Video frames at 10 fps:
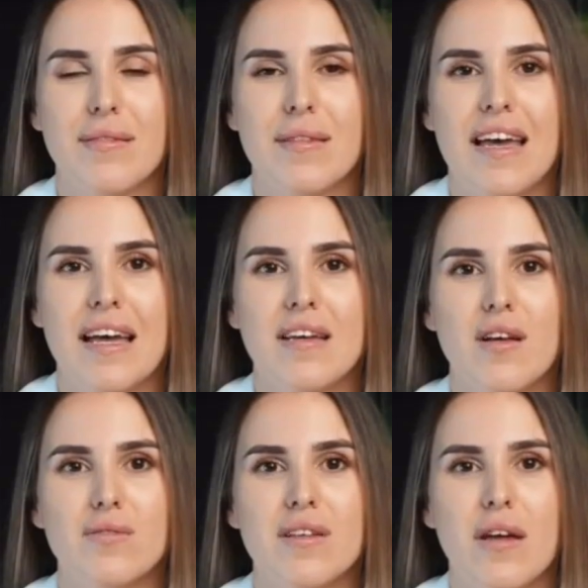Getting
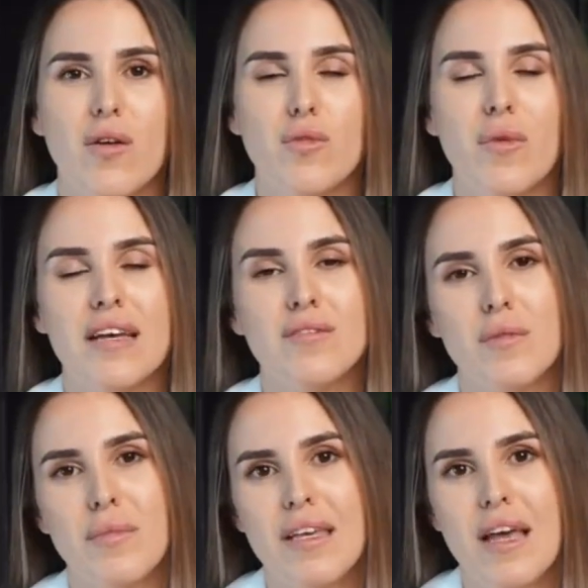your vehicle ready
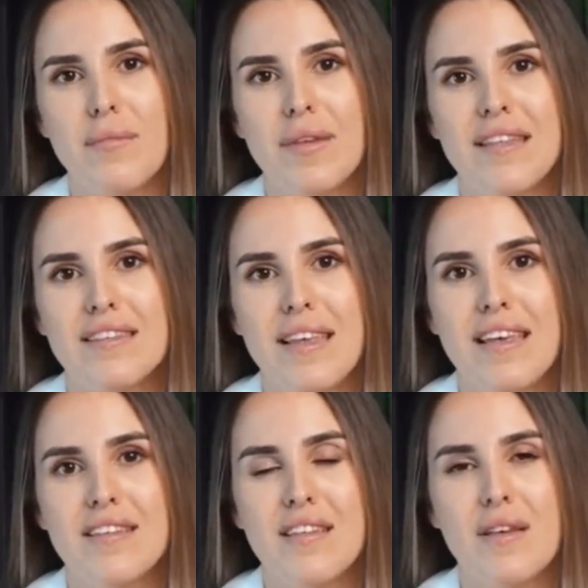for pickup is
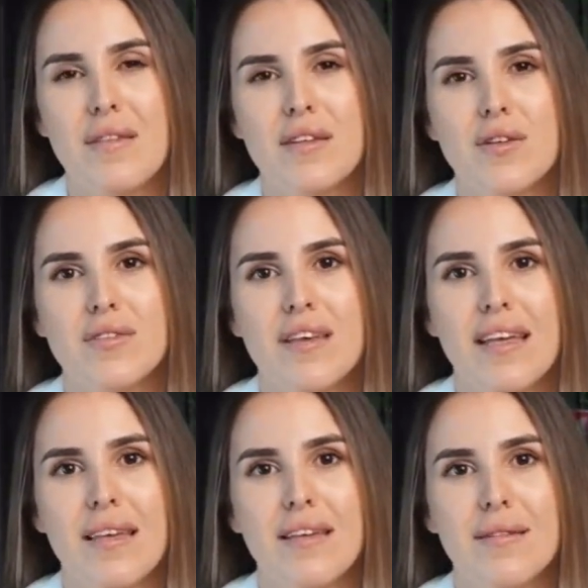easier than you think.